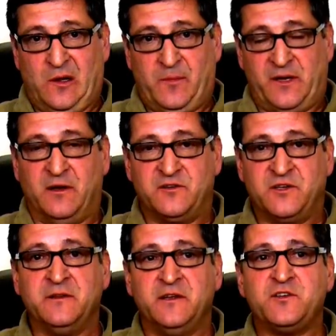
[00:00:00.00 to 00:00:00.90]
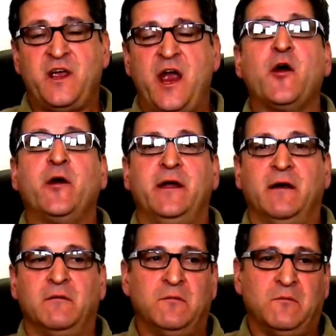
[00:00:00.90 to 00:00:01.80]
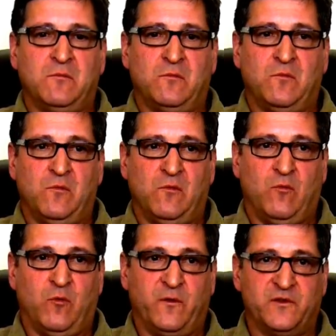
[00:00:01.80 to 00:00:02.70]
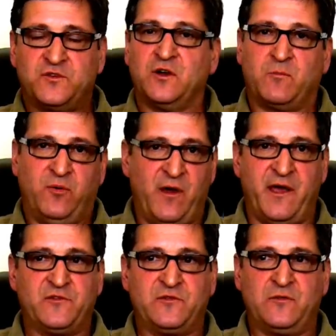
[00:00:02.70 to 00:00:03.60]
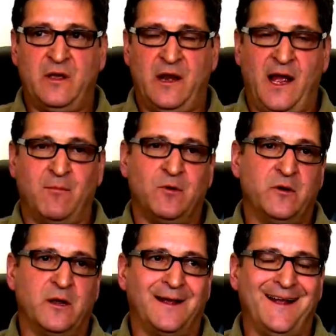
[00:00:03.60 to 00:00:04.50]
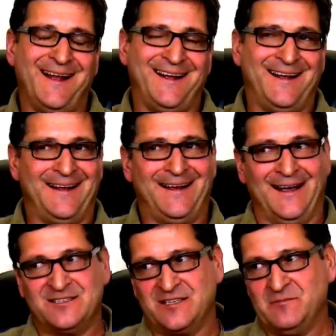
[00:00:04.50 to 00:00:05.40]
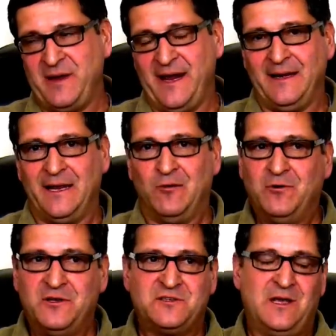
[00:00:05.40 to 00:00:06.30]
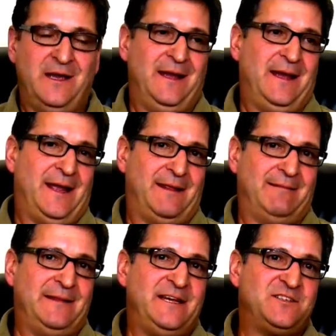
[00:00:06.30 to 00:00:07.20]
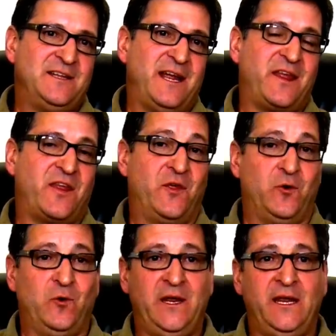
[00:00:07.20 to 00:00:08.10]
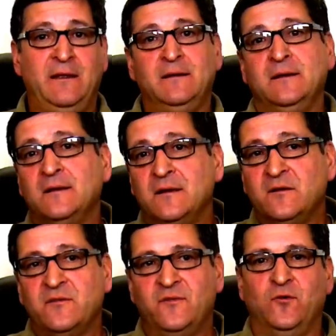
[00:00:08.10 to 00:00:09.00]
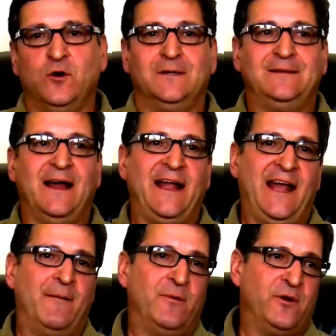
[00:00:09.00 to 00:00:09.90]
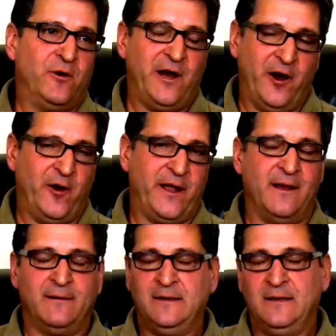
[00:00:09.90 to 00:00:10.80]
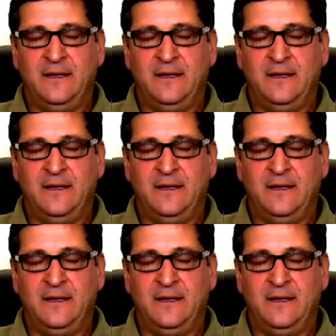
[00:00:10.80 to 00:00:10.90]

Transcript: Because in this area where this took place, and I'm going to guesstimate it was at least a 30-foot diameter area.